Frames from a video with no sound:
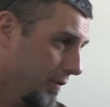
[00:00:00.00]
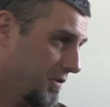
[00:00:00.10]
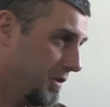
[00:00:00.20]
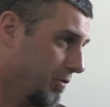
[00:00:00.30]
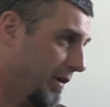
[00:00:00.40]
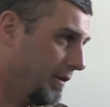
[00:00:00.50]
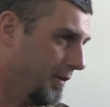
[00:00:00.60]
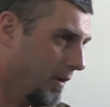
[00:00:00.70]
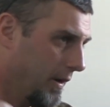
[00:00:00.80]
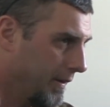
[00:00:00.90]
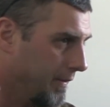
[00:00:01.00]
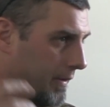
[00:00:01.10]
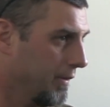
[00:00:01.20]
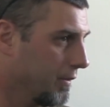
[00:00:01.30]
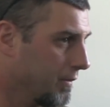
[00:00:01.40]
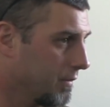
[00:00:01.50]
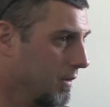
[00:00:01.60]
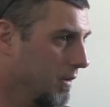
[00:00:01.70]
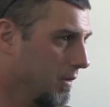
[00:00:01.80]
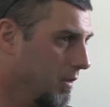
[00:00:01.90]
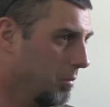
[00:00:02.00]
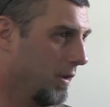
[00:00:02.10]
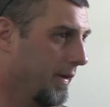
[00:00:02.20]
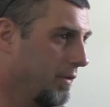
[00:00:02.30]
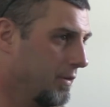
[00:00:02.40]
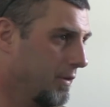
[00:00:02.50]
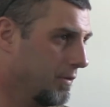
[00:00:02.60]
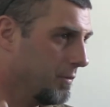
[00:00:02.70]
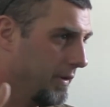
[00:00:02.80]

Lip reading: So if you see a wrinkly dog and the bloodhound's ears,